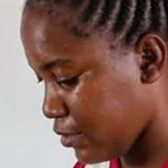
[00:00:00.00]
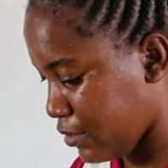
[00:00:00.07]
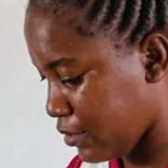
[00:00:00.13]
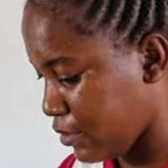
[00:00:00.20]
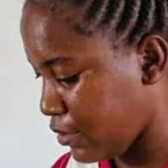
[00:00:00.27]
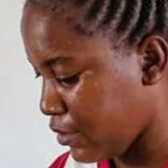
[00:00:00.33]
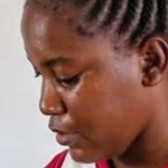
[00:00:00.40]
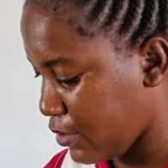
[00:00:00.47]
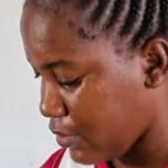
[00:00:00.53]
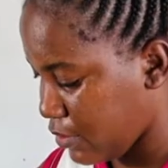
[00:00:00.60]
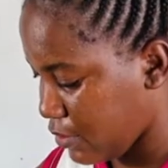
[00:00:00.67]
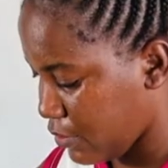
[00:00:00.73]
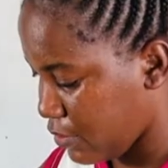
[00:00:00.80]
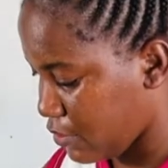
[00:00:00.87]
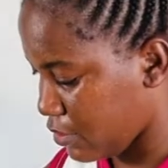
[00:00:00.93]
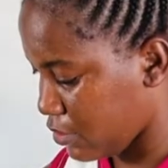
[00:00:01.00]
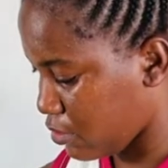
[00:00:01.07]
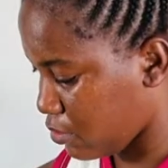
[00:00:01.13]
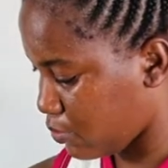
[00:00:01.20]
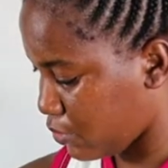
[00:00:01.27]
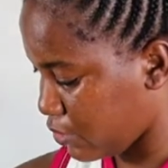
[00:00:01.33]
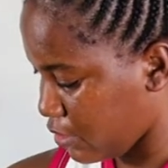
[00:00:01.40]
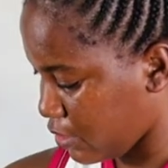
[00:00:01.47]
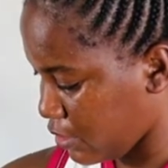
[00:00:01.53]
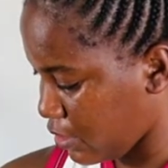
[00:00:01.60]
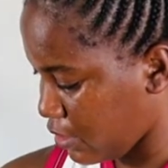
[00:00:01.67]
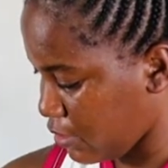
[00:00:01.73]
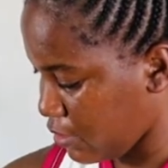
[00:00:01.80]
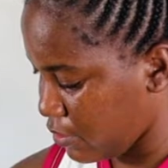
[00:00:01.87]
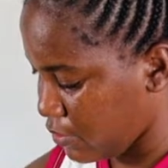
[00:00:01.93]
Okay, I
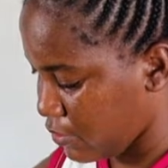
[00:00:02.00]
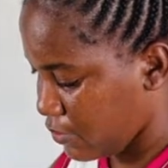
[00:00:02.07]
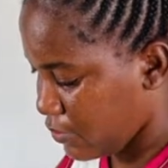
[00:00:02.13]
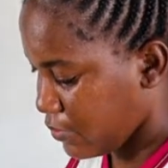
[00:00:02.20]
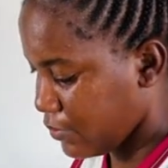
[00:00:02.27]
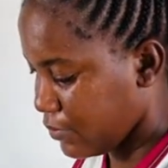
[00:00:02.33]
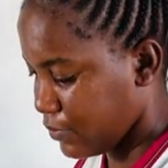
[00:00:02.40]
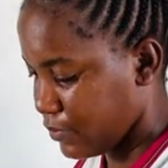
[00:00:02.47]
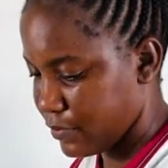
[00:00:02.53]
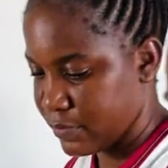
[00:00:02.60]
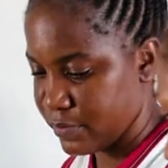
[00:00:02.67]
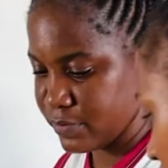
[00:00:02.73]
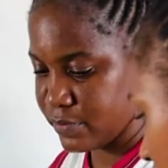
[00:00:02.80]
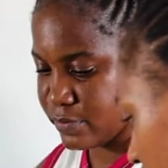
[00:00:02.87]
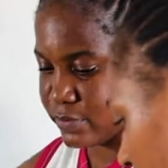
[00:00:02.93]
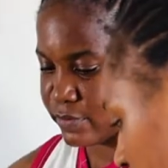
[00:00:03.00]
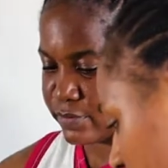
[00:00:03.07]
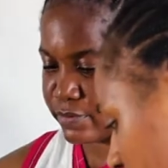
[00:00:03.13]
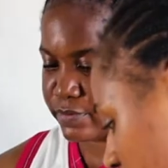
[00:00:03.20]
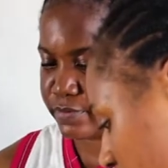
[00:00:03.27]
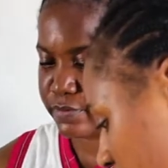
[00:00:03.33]
think we can put it here.